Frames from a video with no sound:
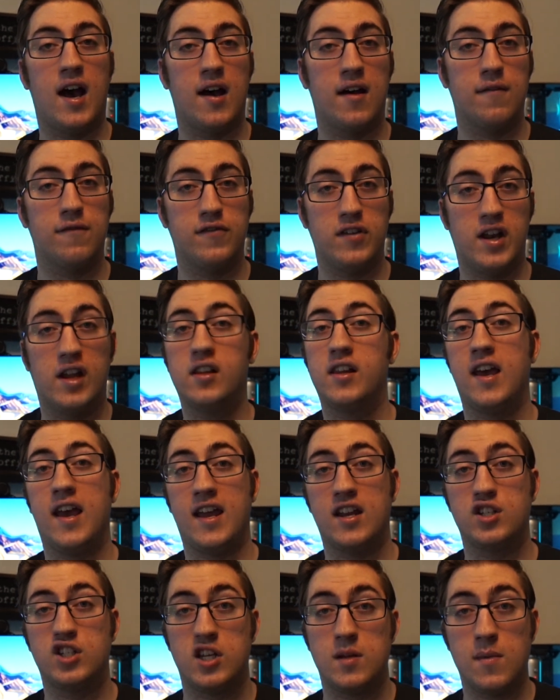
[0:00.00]
vanilla
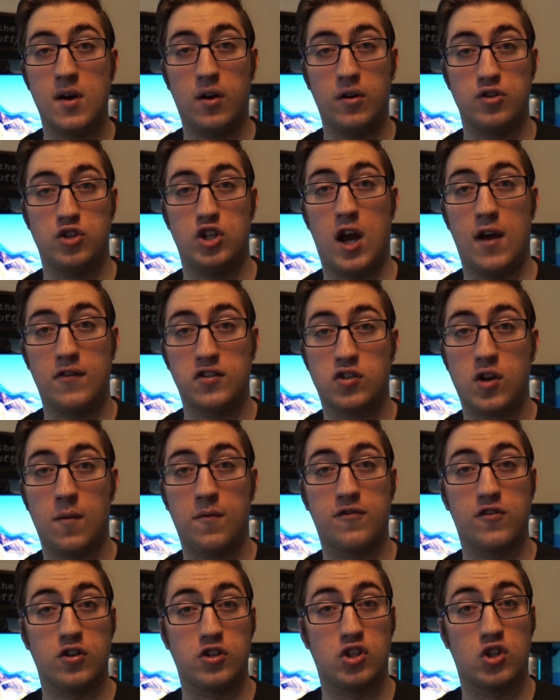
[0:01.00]
HTML and JavaScript
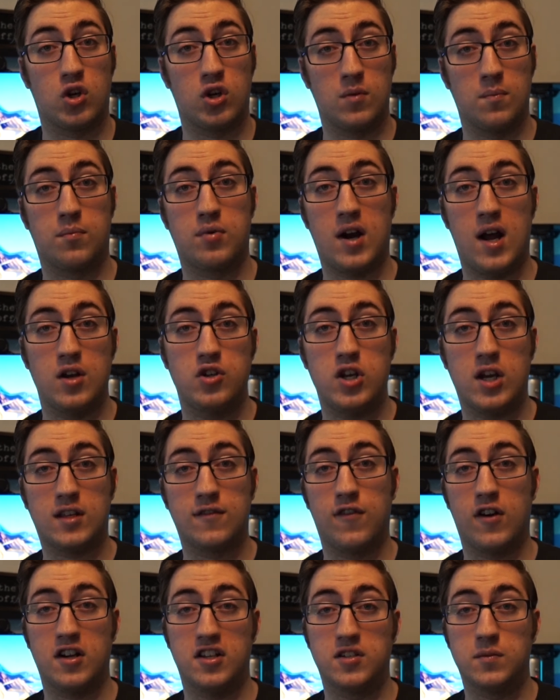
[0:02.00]
for certain projects,
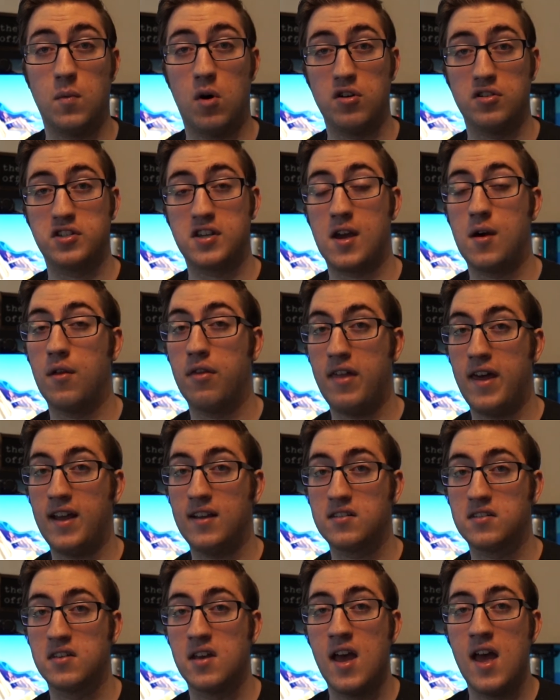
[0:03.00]
very small scale
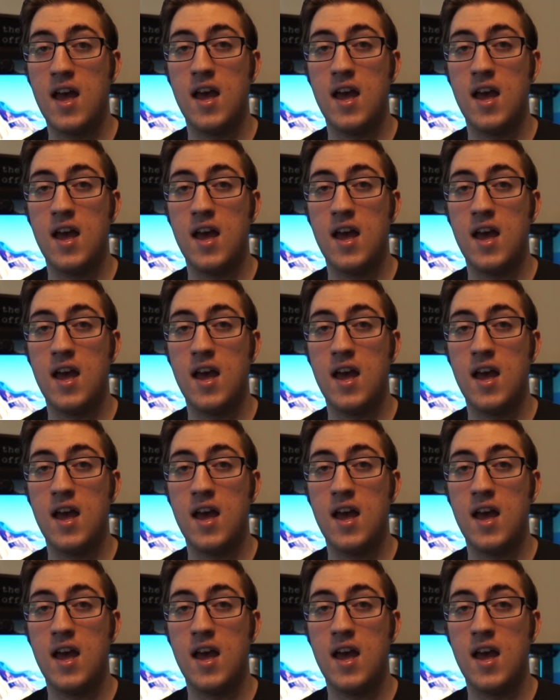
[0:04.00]
things.